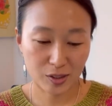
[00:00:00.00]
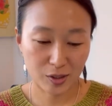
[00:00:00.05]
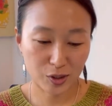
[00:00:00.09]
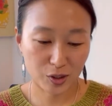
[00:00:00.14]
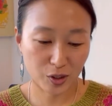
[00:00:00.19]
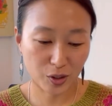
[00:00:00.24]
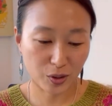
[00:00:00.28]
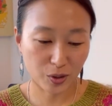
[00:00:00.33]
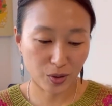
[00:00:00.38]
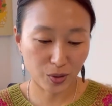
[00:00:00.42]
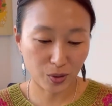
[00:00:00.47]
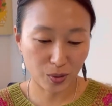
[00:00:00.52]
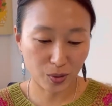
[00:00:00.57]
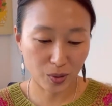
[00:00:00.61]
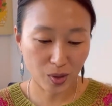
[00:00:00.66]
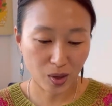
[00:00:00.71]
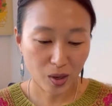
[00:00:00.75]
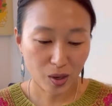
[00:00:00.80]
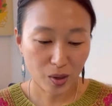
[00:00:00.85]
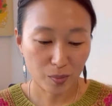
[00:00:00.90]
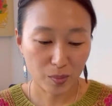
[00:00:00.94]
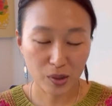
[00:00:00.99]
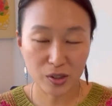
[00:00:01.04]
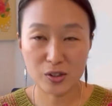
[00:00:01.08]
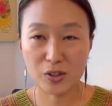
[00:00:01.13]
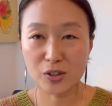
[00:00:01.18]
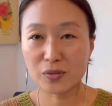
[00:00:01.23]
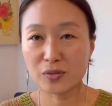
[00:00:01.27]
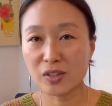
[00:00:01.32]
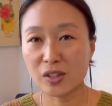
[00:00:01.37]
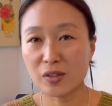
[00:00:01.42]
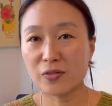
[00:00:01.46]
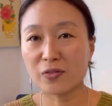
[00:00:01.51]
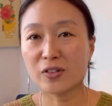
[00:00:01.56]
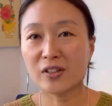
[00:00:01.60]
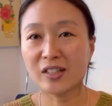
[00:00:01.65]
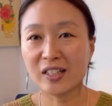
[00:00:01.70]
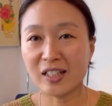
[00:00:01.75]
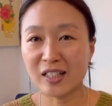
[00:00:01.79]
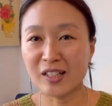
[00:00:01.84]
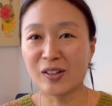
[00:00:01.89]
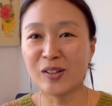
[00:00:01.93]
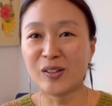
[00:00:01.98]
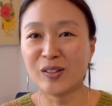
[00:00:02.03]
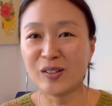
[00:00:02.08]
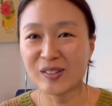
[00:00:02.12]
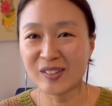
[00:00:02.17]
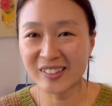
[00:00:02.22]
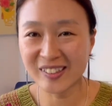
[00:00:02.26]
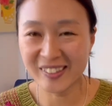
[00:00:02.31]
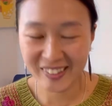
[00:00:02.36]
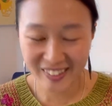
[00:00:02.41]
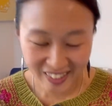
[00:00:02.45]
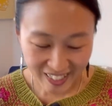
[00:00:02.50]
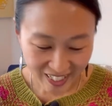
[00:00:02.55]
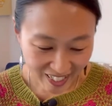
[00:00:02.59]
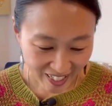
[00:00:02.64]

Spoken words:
So bunch of different needles.